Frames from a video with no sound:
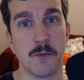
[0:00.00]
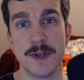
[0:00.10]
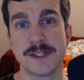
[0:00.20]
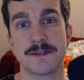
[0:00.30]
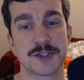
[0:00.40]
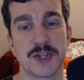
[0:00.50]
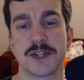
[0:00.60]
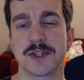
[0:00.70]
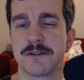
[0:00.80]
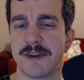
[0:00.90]
Winds of
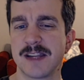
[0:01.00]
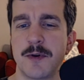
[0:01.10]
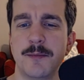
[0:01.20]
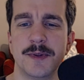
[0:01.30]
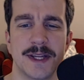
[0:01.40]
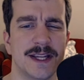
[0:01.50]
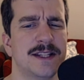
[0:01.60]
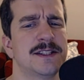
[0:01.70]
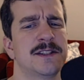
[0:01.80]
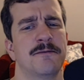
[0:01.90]
Exchange Unfathomable
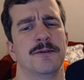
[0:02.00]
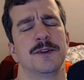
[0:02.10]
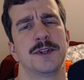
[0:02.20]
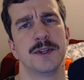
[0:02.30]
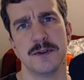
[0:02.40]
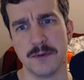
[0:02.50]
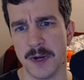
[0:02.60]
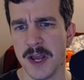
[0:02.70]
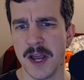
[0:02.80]
is for you.